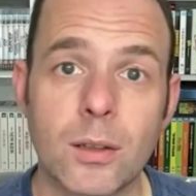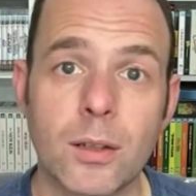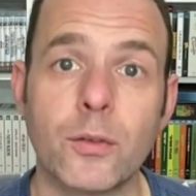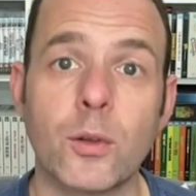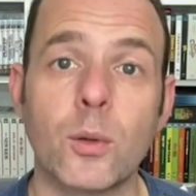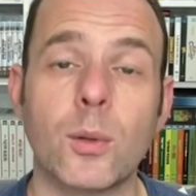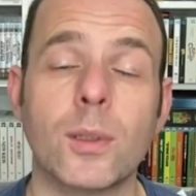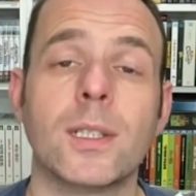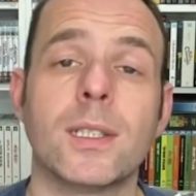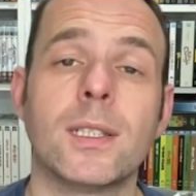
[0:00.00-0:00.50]
If
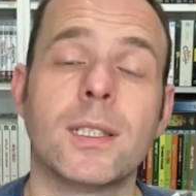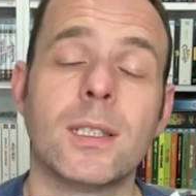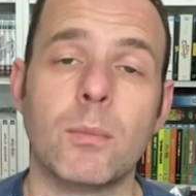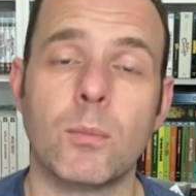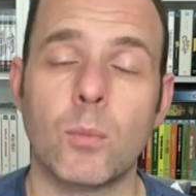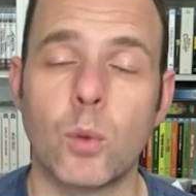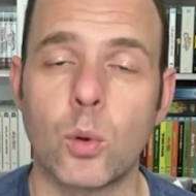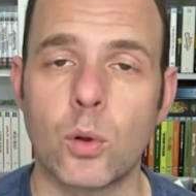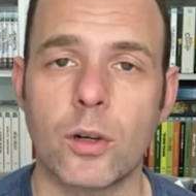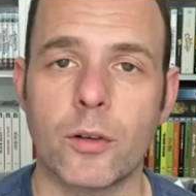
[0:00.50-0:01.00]
you want to see
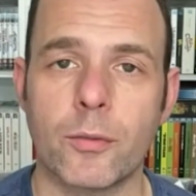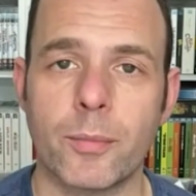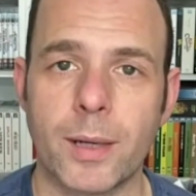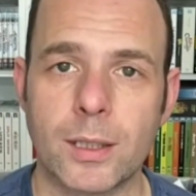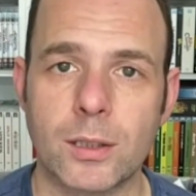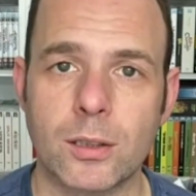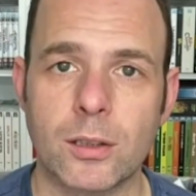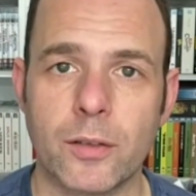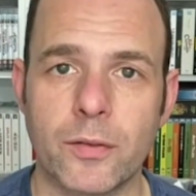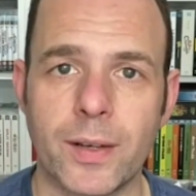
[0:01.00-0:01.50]
more of my
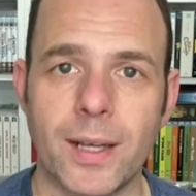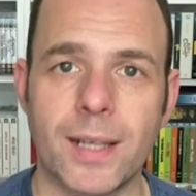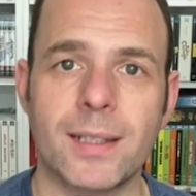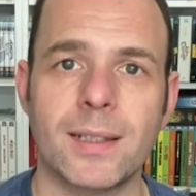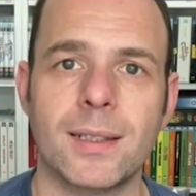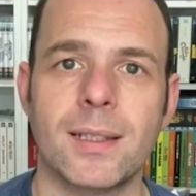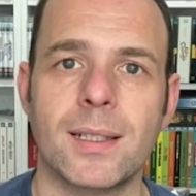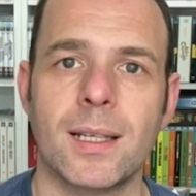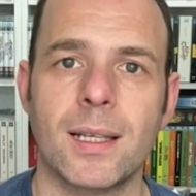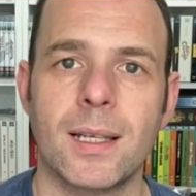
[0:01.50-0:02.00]
stuff,
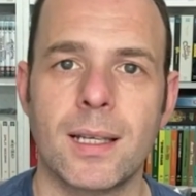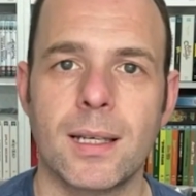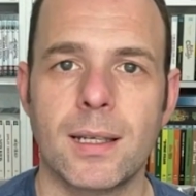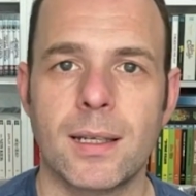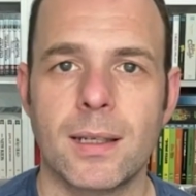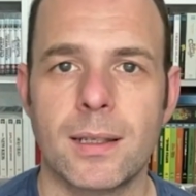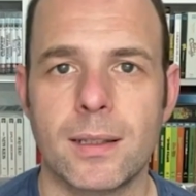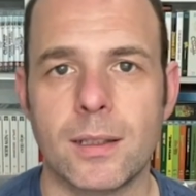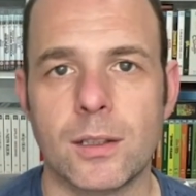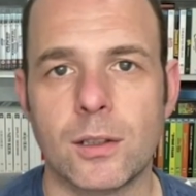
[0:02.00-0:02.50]
in
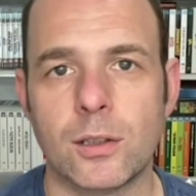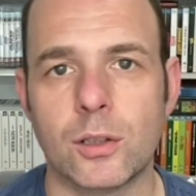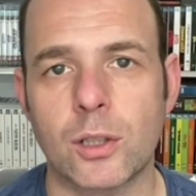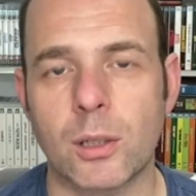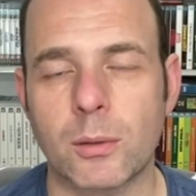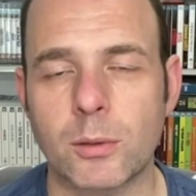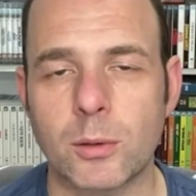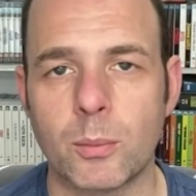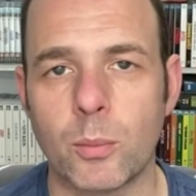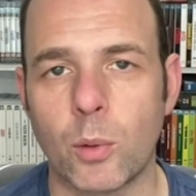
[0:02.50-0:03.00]
the
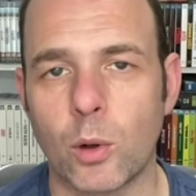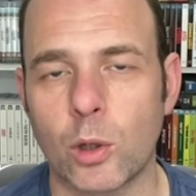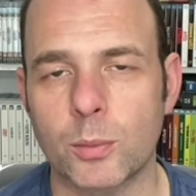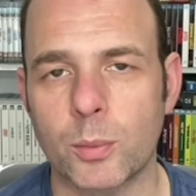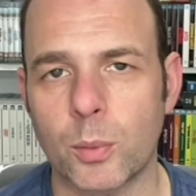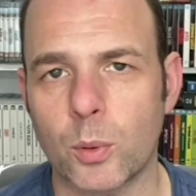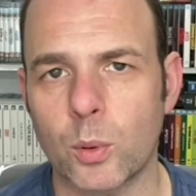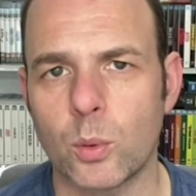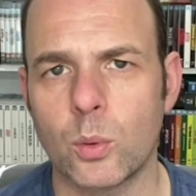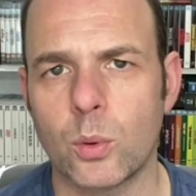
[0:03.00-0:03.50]
description box
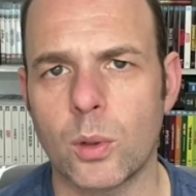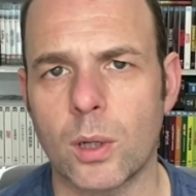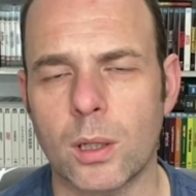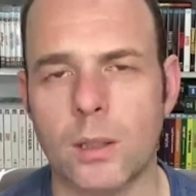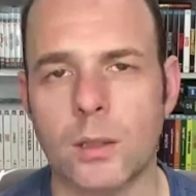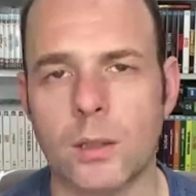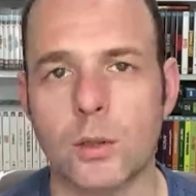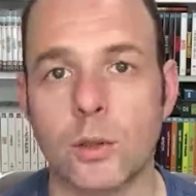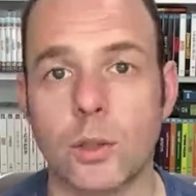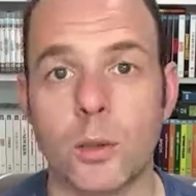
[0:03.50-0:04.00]
below are
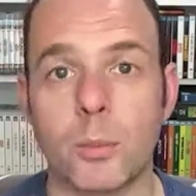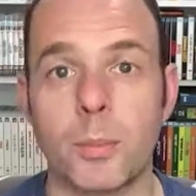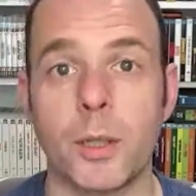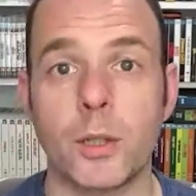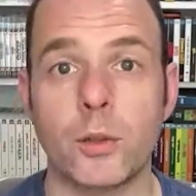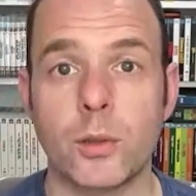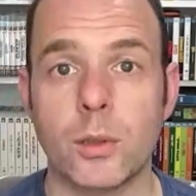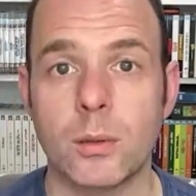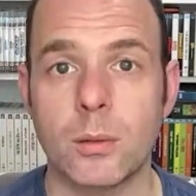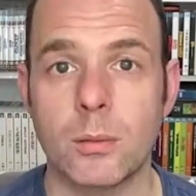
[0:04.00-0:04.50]
links to the
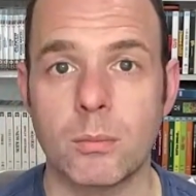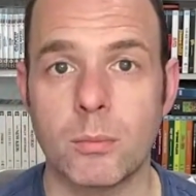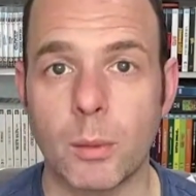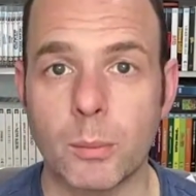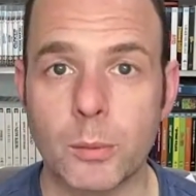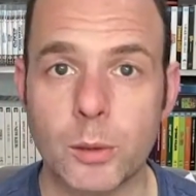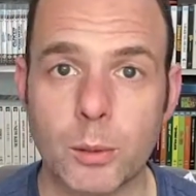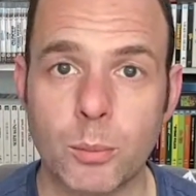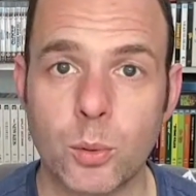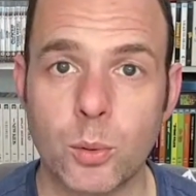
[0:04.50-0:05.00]
Patreon
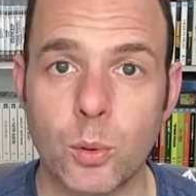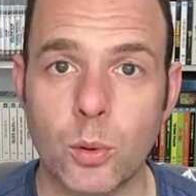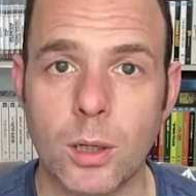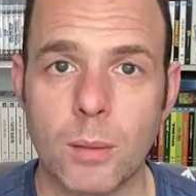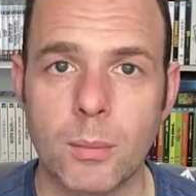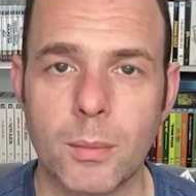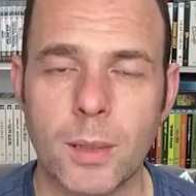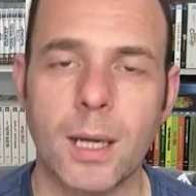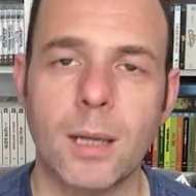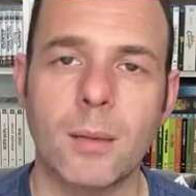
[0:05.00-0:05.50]
membership
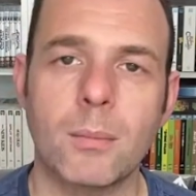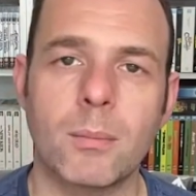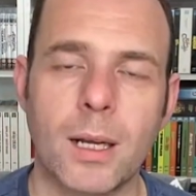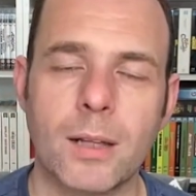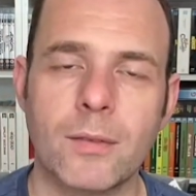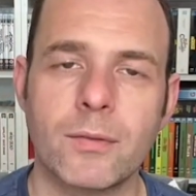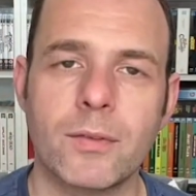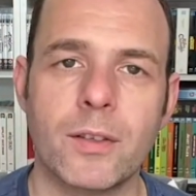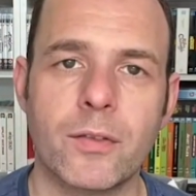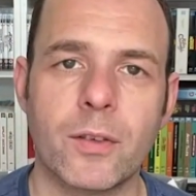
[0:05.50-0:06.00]
program and
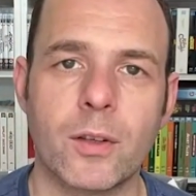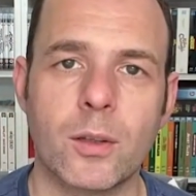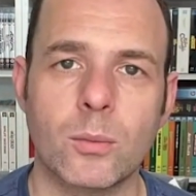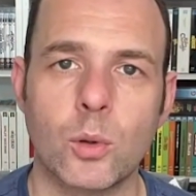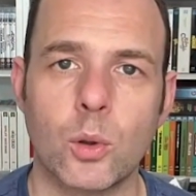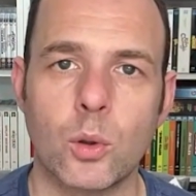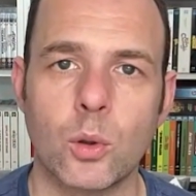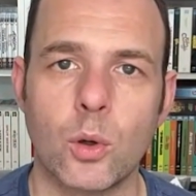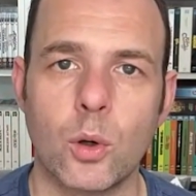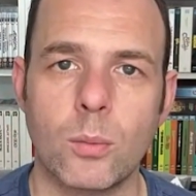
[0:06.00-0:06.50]

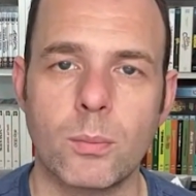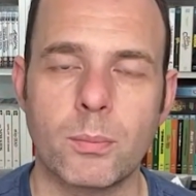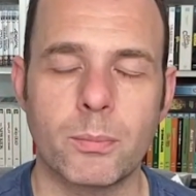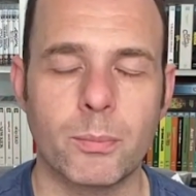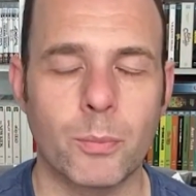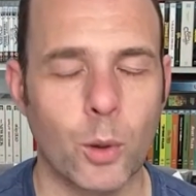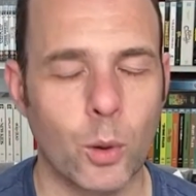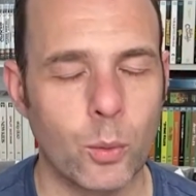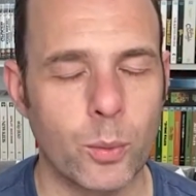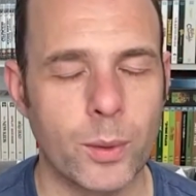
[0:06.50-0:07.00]
manvfilm.com.
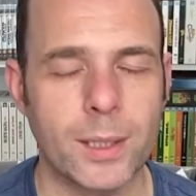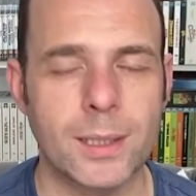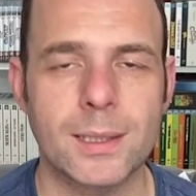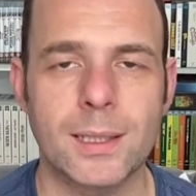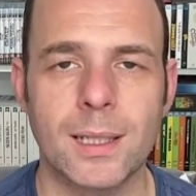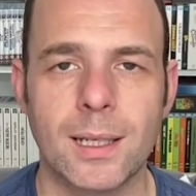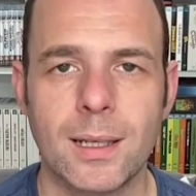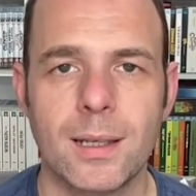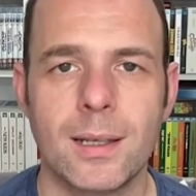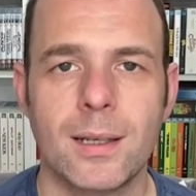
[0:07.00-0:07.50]
Always
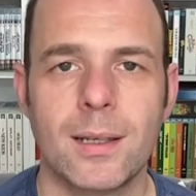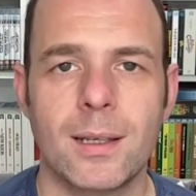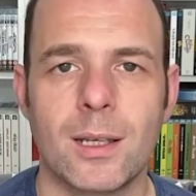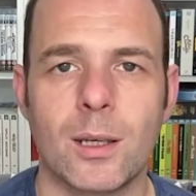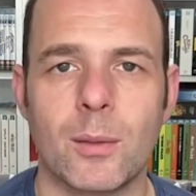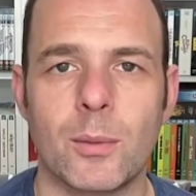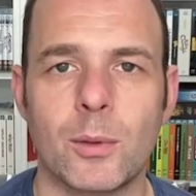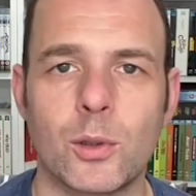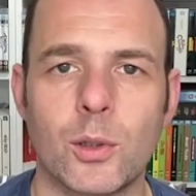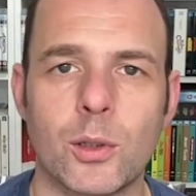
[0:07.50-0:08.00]

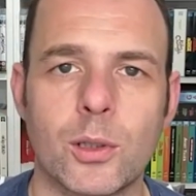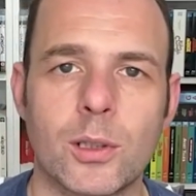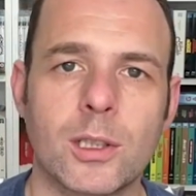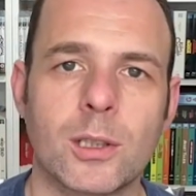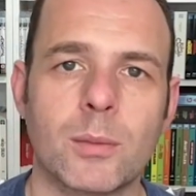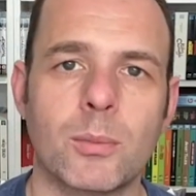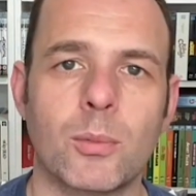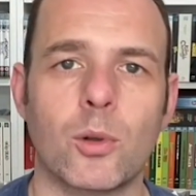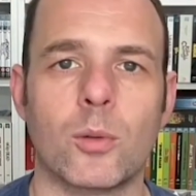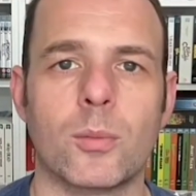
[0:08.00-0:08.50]
in which you can
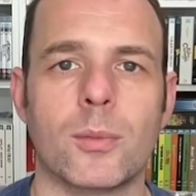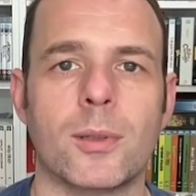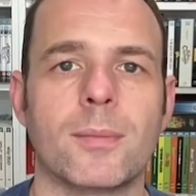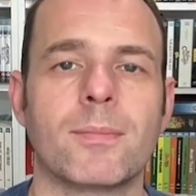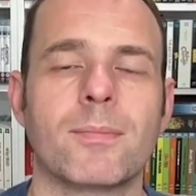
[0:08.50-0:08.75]
support.